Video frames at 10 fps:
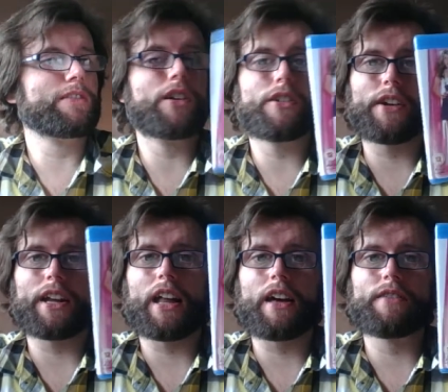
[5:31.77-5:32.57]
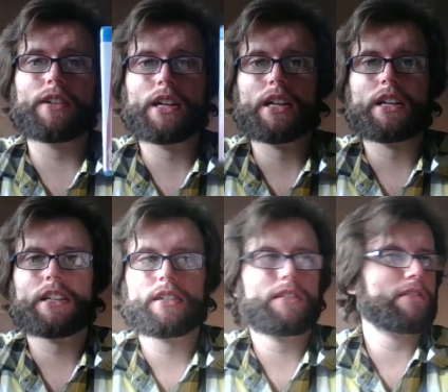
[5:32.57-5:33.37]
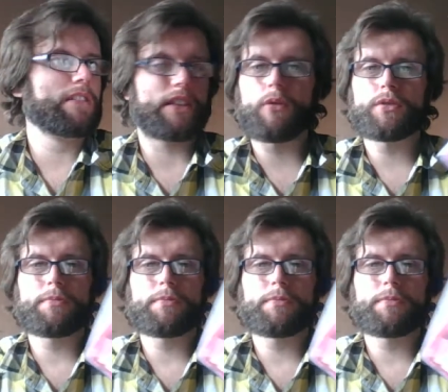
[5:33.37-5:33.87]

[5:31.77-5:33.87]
her in it. Like, that would